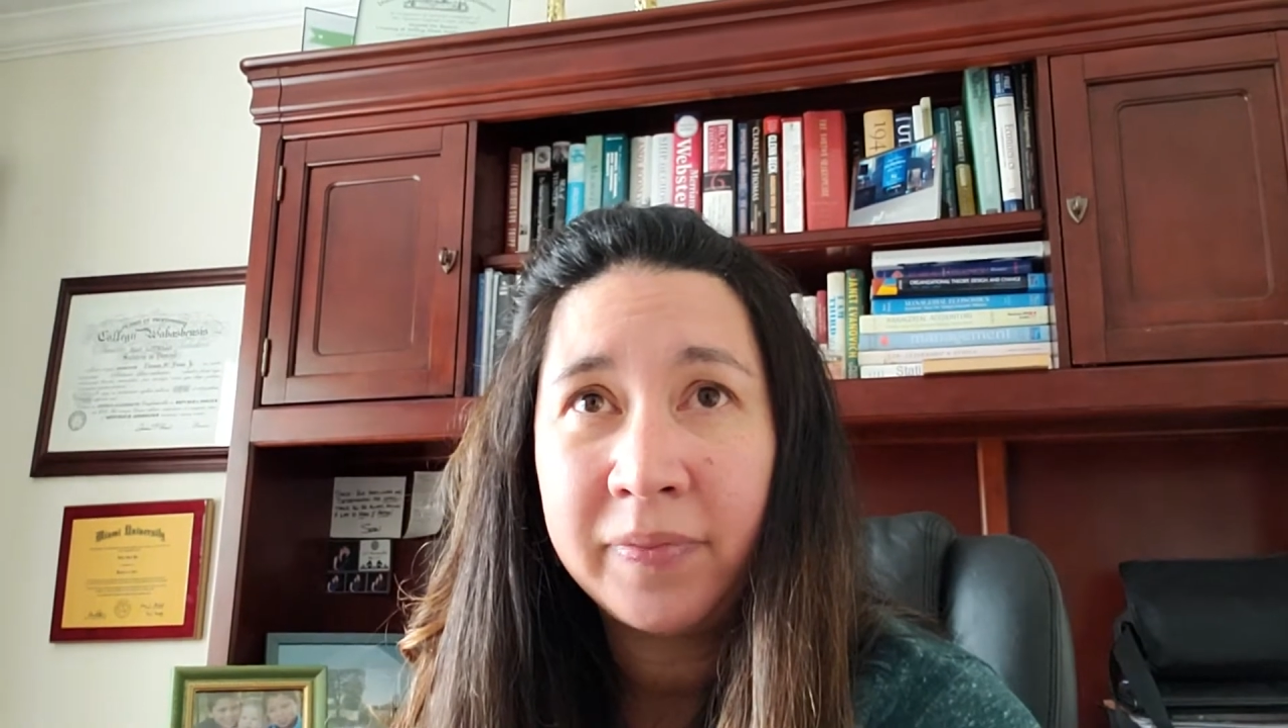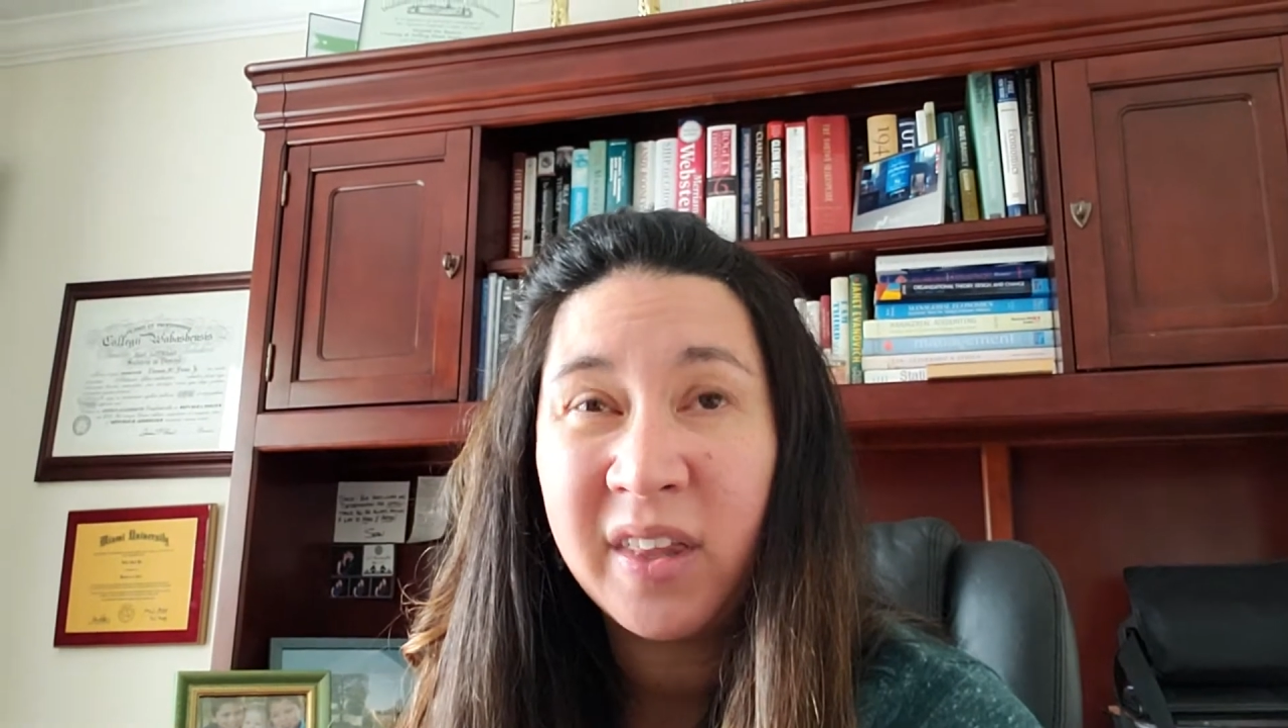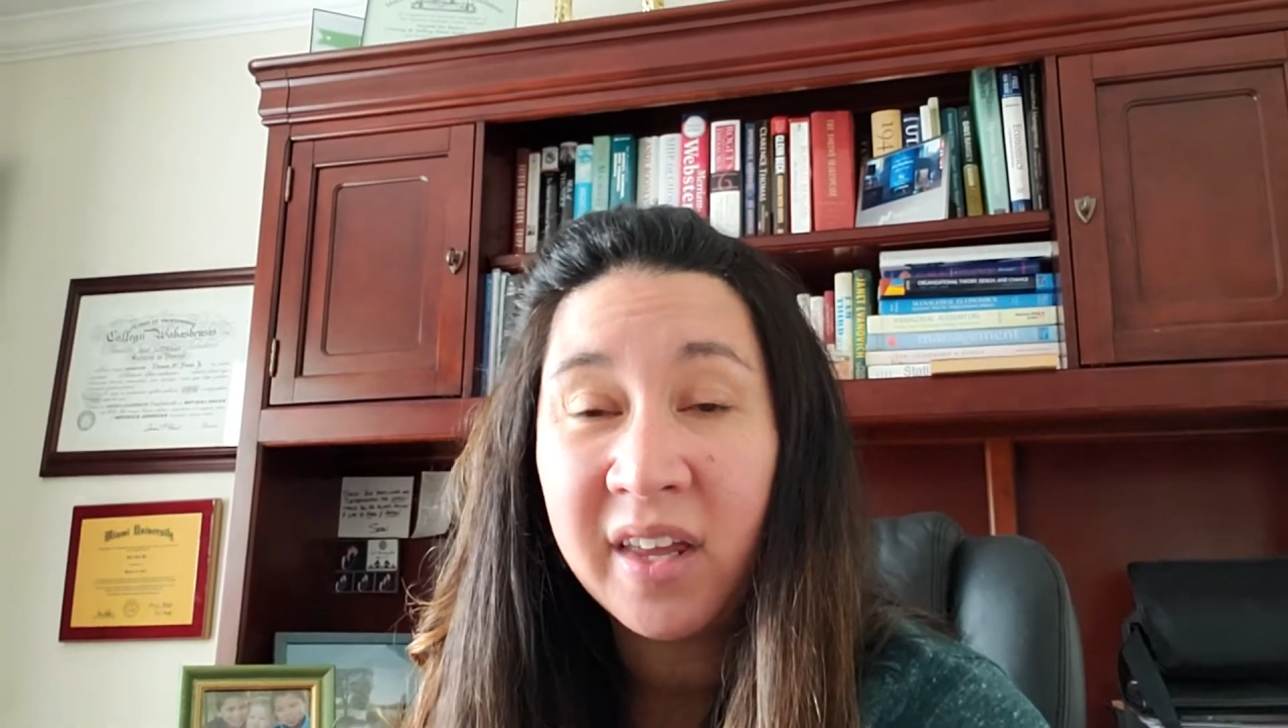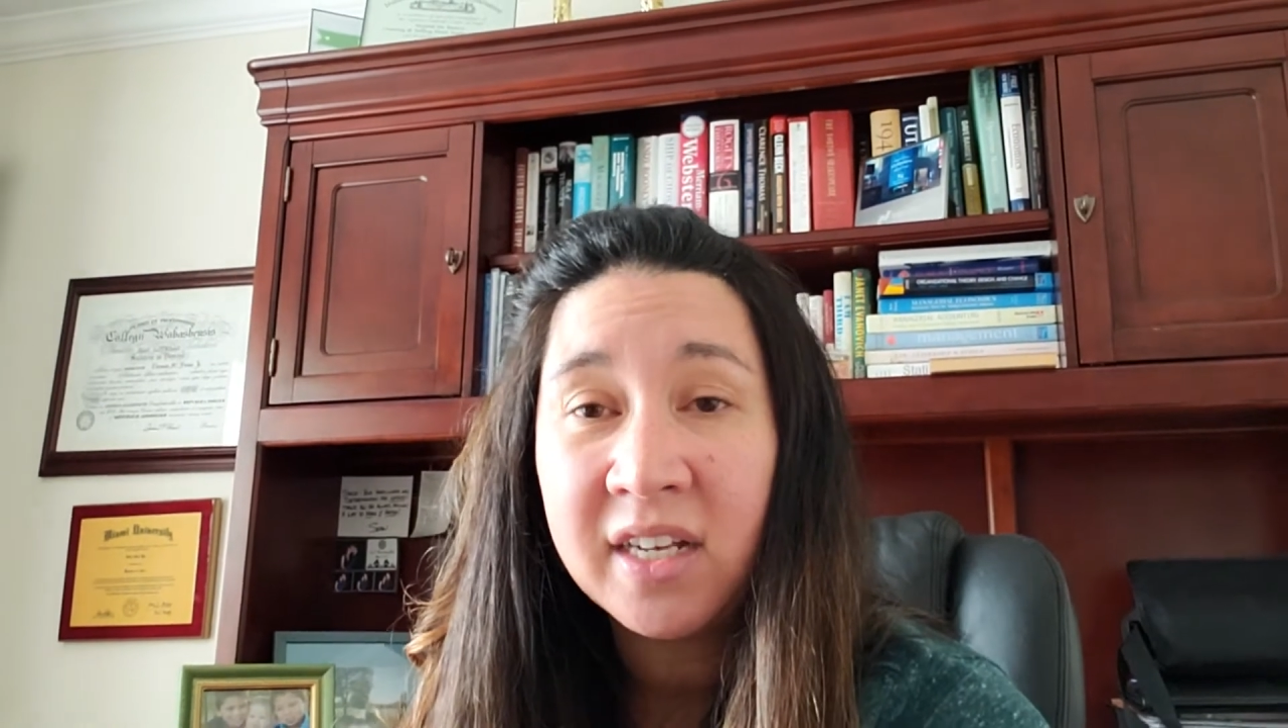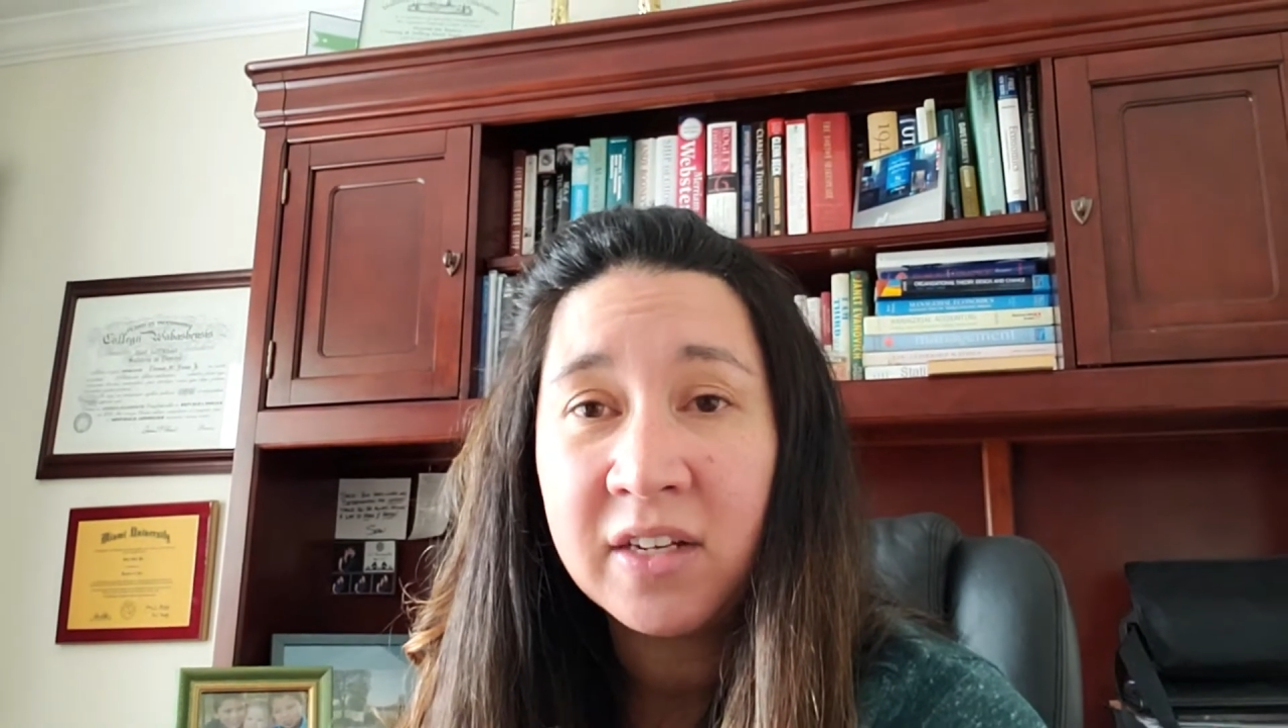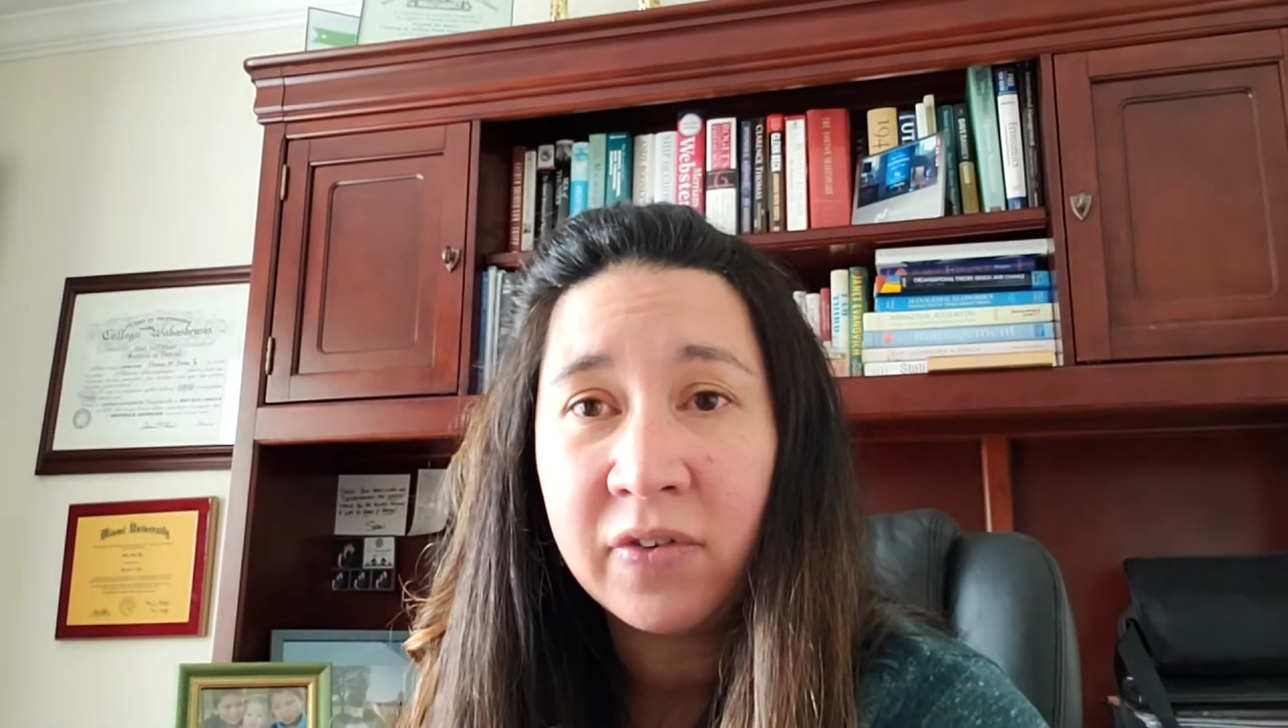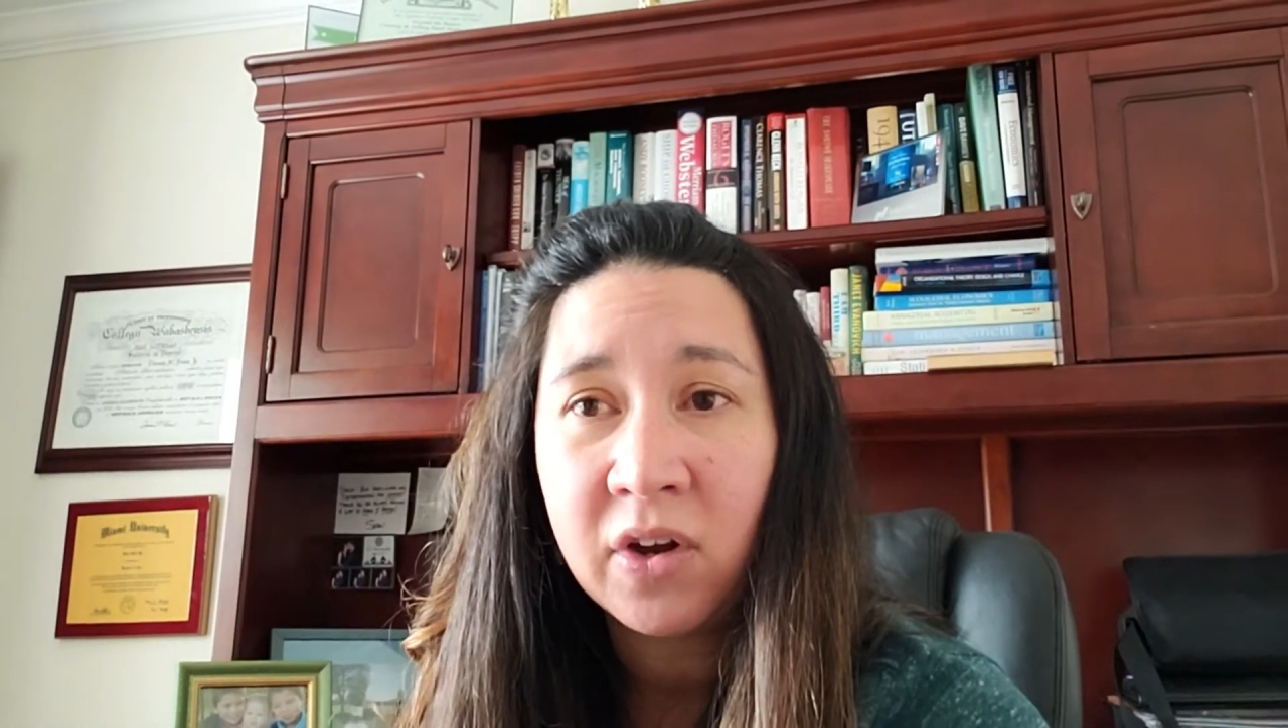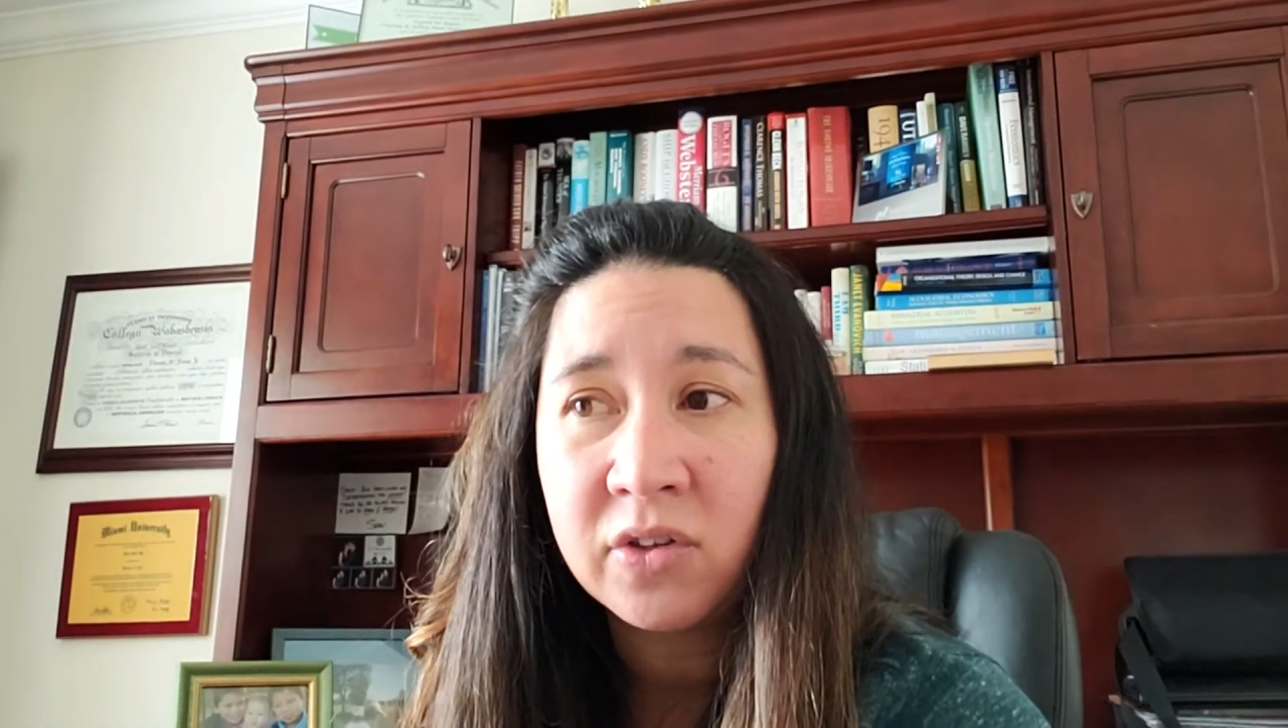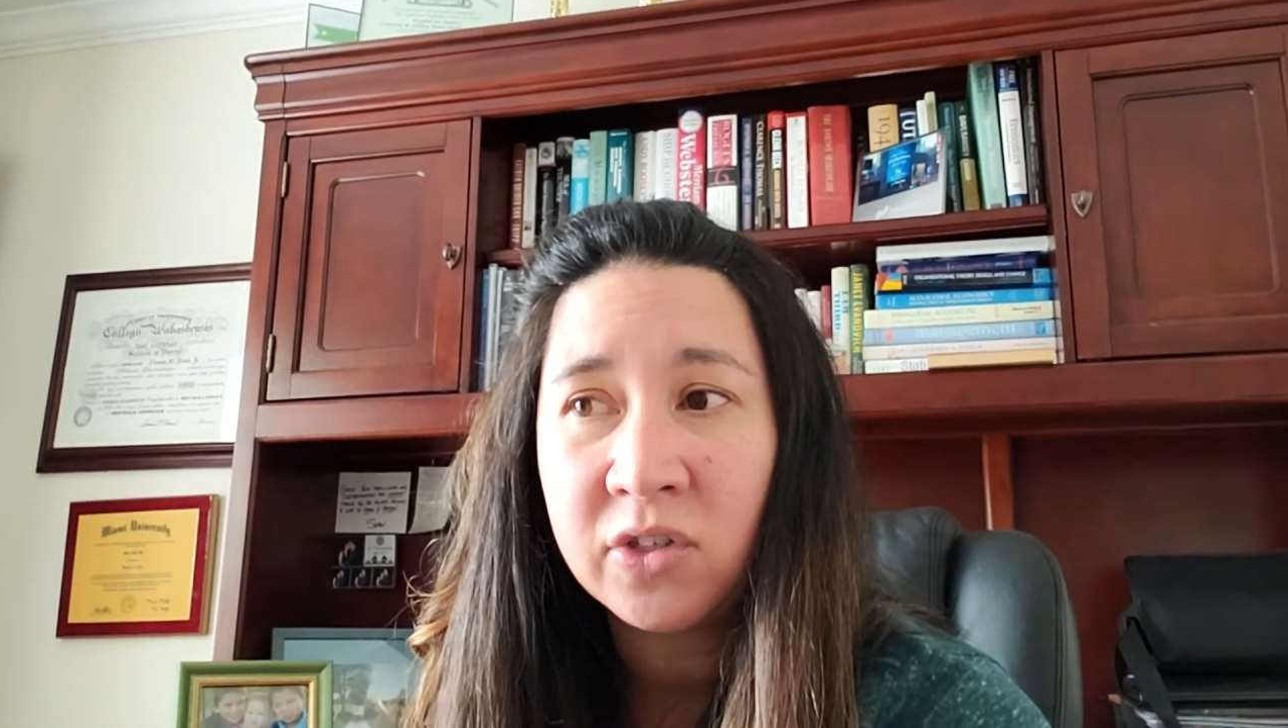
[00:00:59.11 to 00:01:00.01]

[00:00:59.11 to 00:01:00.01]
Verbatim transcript: a lot of difficult